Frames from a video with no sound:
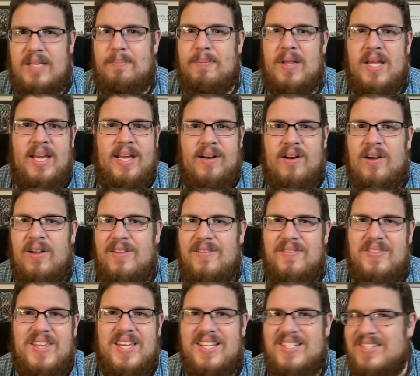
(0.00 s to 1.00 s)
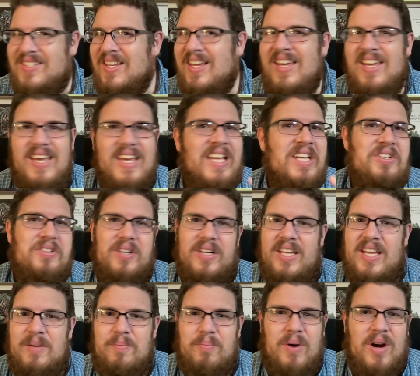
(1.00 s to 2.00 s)
playing all of these
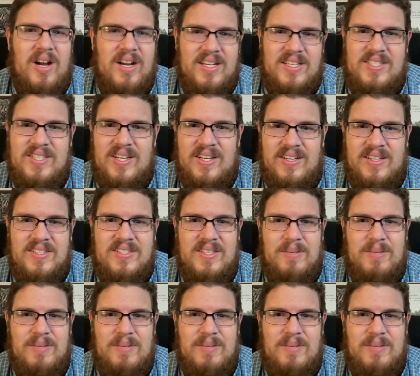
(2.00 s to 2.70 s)
intricate prog songs.